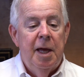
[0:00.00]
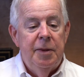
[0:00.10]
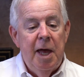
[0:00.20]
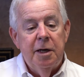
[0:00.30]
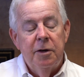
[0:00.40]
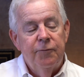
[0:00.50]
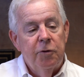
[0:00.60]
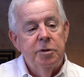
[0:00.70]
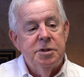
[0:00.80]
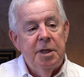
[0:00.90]
and that
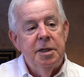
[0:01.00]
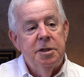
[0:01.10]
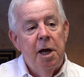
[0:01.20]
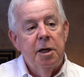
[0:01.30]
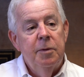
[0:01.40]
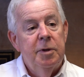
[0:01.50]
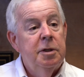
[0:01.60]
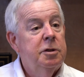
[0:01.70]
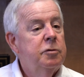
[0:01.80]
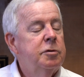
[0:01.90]
converts that
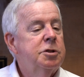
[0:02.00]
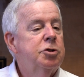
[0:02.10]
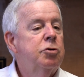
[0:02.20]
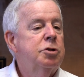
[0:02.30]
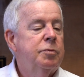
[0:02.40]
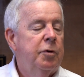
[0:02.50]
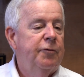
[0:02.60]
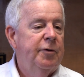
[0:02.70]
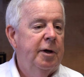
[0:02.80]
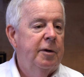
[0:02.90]
document into a
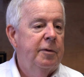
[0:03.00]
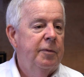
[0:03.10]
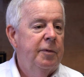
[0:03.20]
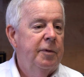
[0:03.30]
searchable file.